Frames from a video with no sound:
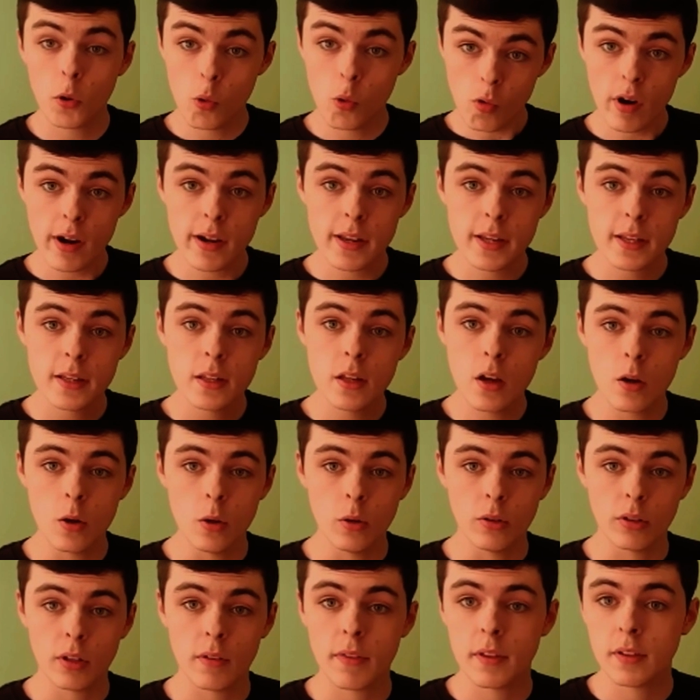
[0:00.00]
already
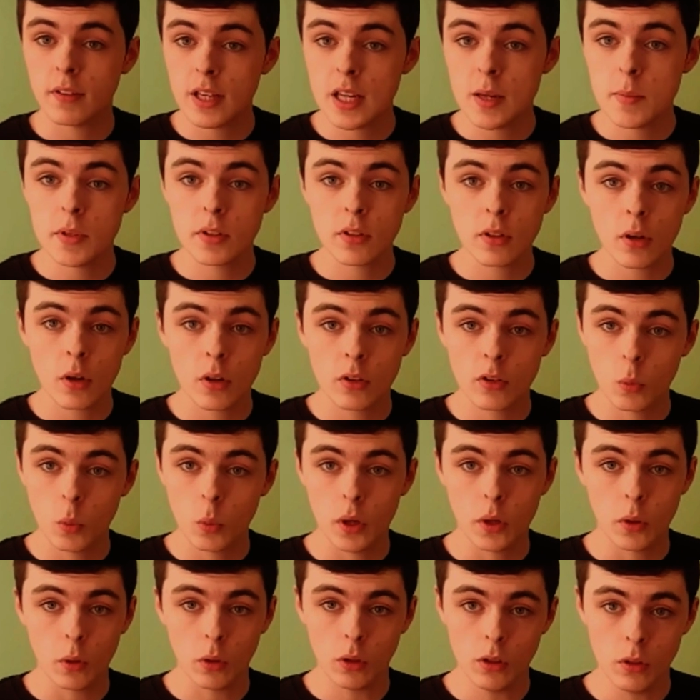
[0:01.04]
knows if the team is going to
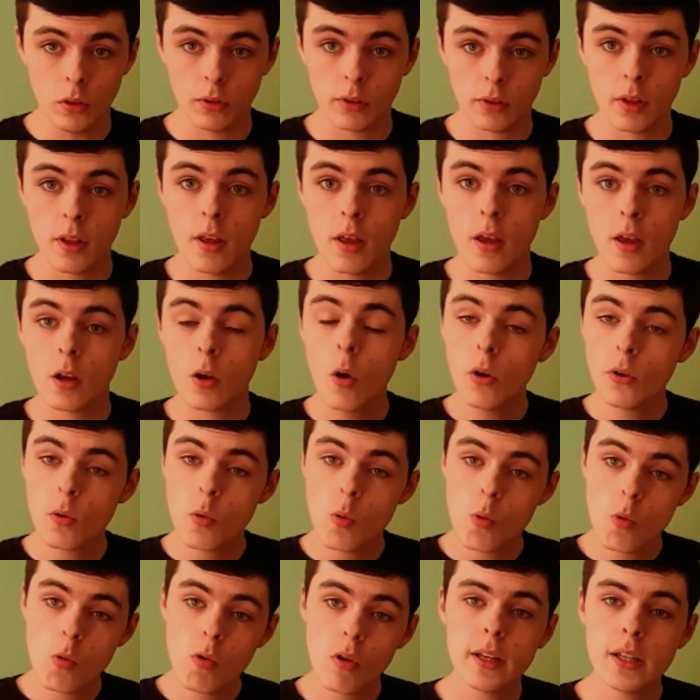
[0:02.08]
win or lose. God
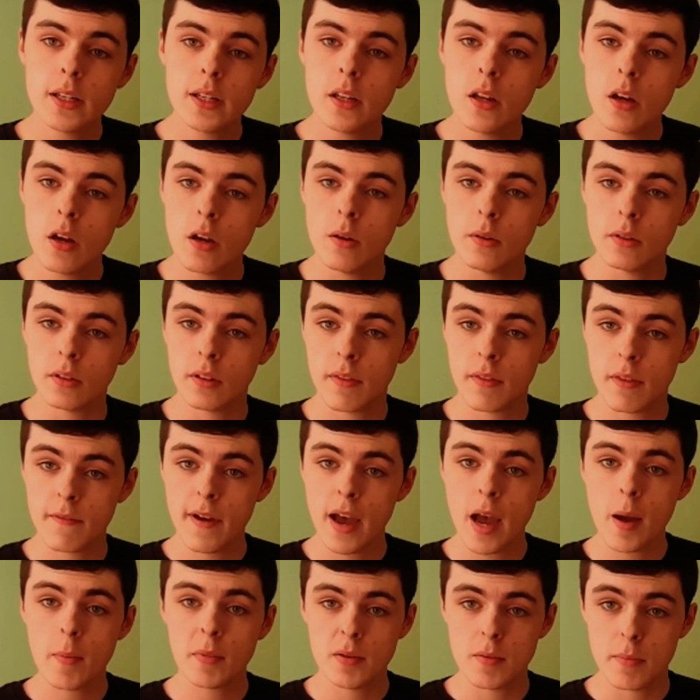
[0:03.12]
already knows if the
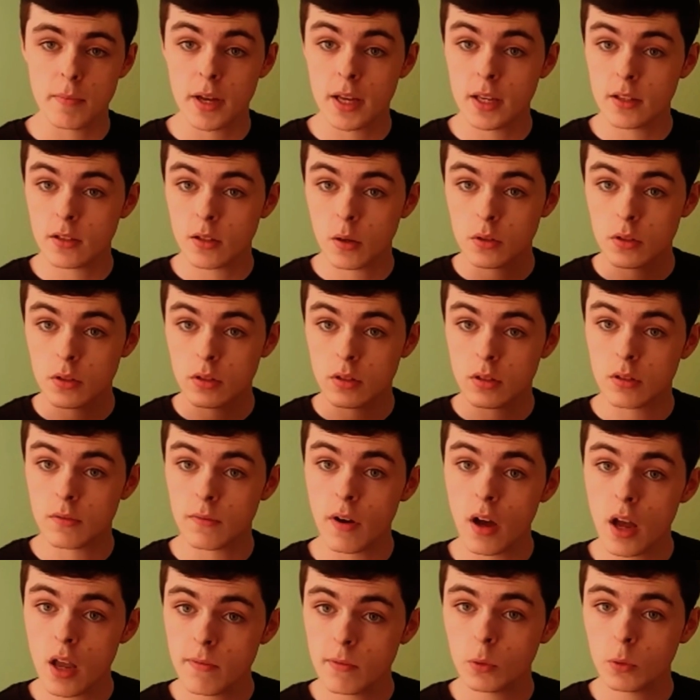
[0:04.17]
family member is going to
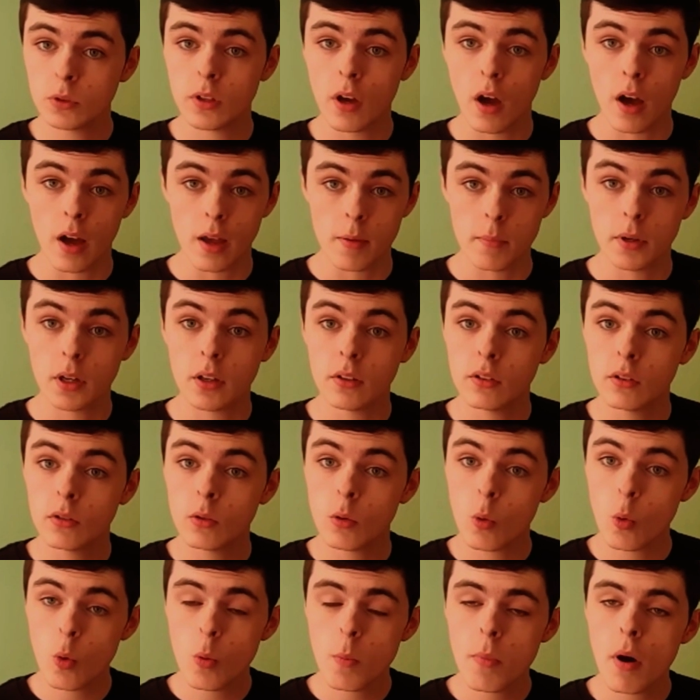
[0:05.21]
survive or die because it's
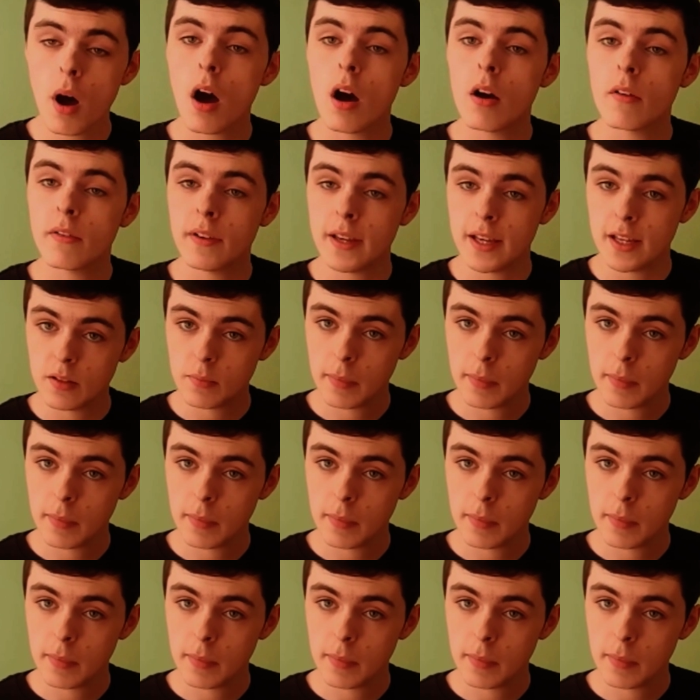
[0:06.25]
all part of his